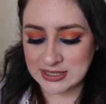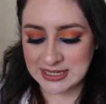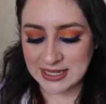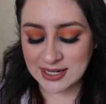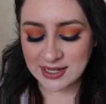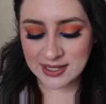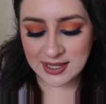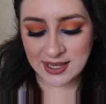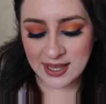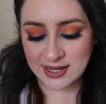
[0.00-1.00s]
did.
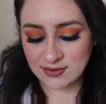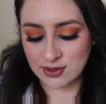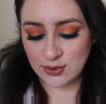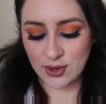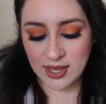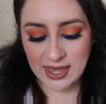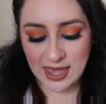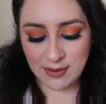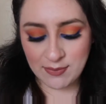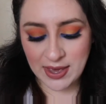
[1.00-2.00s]
I never
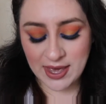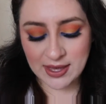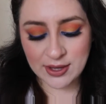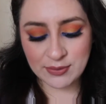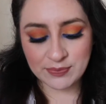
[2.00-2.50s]
came back.